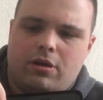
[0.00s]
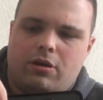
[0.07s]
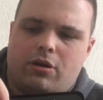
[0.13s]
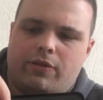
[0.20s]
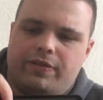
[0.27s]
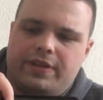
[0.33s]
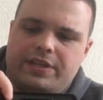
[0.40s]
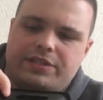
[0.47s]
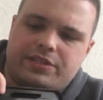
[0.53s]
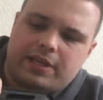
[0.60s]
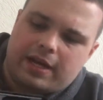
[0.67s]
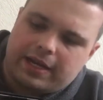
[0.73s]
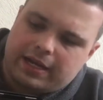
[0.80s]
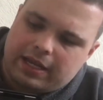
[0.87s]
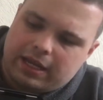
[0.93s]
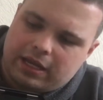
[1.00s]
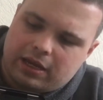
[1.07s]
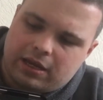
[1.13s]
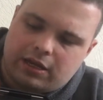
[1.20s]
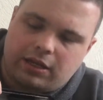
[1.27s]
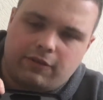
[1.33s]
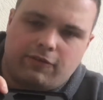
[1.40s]
on this side
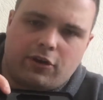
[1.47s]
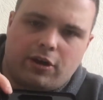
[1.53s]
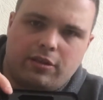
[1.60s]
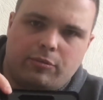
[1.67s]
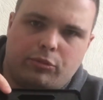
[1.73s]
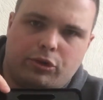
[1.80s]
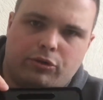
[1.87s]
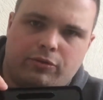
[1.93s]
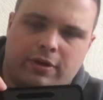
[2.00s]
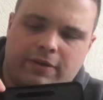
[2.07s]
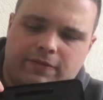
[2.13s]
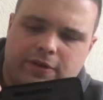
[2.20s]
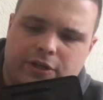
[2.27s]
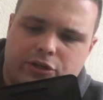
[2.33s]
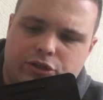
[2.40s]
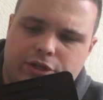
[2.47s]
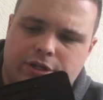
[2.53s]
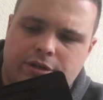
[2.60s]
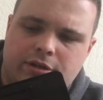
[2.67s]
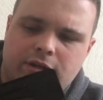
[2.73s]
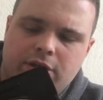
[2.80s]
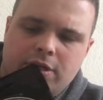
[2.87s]
here you've got the Blu-ray
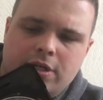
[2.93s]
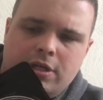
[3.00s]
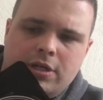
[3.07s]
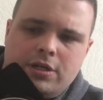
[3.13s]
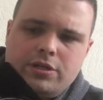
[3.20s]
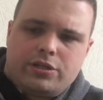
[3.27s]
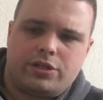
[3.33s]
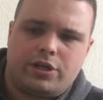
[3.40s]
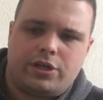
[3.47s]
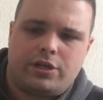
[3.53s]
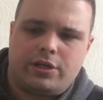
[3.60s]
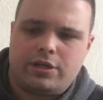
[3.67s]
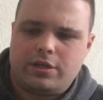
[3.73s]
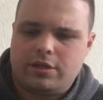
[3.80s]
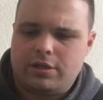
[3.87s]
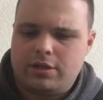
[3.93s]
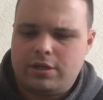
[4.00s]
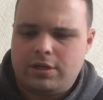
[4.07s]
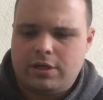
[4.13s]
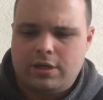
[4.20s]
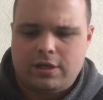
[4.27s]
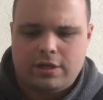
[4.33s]
version. So
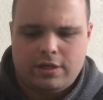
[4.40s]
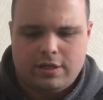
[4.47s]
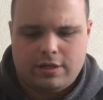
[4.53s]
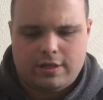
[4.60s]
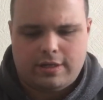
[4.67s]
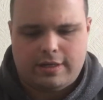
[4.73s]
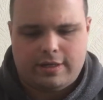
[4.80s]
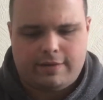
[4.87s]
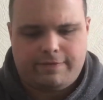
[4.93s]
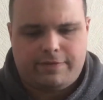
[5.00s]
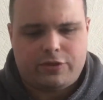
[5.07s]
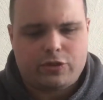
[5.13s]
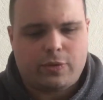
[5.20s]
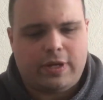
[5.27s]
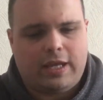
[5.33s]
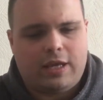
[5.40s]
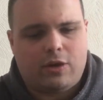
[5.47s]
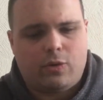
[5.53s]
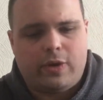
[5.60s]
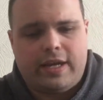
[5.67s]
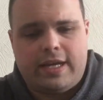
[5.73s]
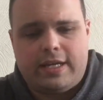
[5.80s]
20
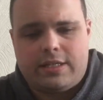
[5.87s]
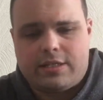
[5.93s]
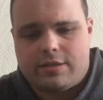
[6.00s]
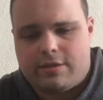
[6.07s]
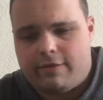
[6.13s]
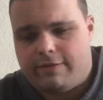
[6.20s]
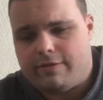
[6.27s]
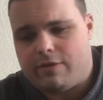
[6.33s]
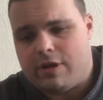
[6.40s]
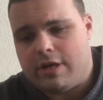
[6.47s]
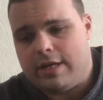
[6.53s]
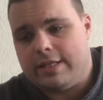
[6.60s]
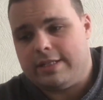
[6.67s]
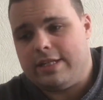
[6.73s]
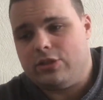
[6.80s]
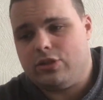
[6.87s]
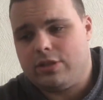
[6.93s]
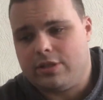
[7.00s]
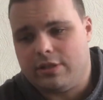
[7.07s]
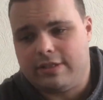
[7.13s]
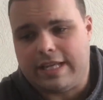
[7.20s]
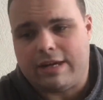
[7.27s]
quid for a
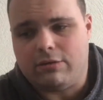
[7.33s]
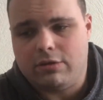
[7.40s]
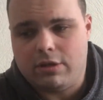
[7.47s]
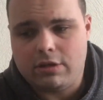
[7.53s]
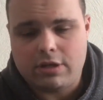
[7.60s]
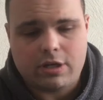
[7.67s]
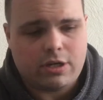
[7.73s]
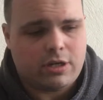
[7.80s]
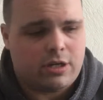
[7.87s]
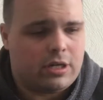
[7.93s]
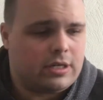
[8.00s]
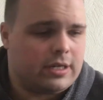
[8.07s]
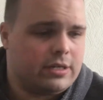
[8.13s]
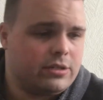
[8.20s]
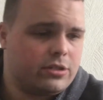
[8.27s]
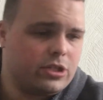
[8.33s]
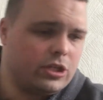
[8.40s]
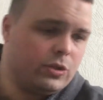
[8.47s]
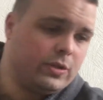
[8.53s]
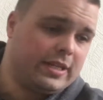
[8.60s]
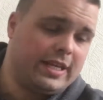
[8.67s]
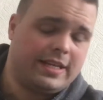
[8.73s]
digital download code and
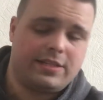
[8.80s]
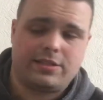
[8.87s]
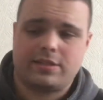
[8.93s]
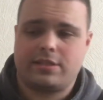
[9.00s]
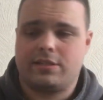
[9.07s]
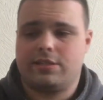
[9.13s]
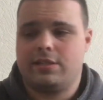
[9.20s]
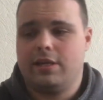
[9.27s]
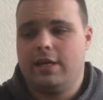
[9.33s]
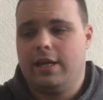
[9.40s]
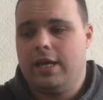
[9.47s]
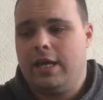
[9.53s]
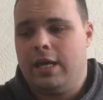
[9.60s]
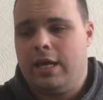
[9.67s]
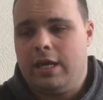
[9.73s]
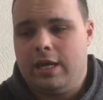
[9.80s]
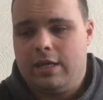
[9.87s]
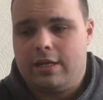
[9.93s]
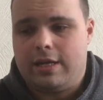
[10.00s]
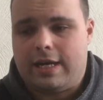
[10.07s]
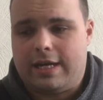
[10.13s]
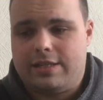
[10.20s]
2 discs.
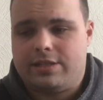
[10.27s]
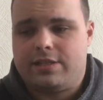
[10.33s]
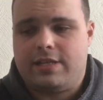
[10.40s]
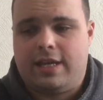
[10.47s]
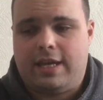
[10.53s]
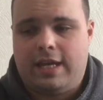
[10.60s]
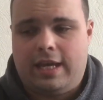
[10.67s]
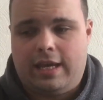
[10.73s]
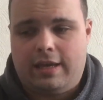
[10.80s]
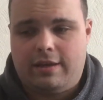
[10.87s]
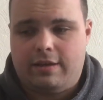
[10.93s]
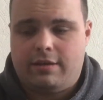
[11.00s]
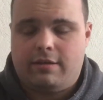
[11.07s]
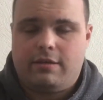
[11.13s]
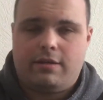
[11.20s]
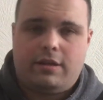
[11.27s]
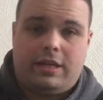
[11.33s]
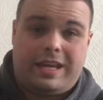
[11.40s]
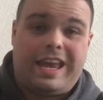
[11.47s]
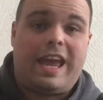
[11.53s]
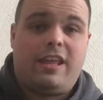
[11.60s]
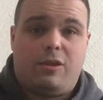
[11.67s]
I'd say
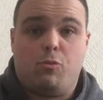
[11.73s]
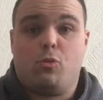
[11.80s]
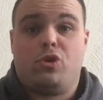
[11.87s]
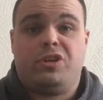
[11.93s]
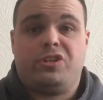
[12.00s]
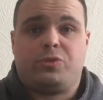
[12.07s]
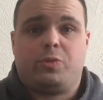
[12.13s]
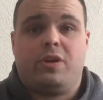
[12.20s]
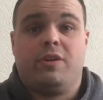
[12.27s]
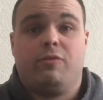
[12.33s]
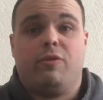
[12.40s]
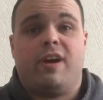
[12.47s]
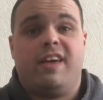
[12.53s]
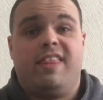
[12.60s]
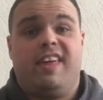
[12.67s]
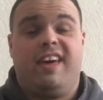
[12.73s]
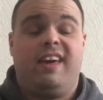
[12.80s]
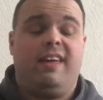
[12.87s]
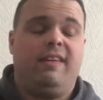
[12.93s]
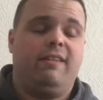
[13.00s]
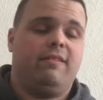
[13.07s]
you're getting your money's worth right there. So